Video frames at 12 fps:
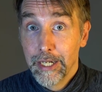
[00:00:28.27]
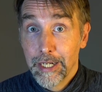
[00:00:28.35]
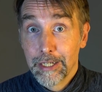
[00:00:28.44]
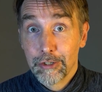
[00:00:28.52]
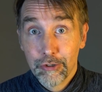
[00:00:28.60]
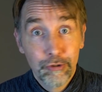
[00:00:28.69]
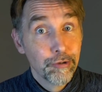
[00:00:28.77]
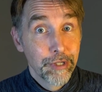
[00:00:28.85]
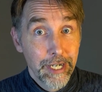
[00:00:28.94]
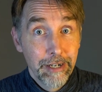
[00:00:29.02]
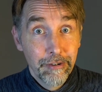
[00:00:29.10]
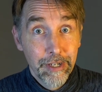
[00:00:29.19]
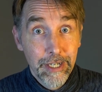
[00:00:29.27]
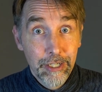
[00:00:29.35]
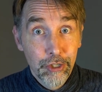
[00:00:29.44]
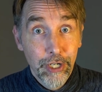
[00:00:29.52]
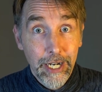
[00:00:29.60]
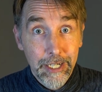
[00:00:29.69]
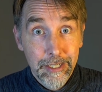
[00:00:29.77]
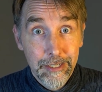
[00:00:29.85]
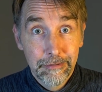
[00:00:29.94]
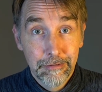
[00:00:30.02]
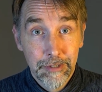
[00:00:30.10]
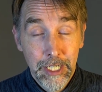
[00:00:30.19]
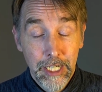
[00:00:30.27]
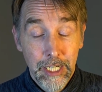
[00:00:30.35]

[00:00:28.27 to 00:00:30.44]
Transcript: extraordinarily attractive.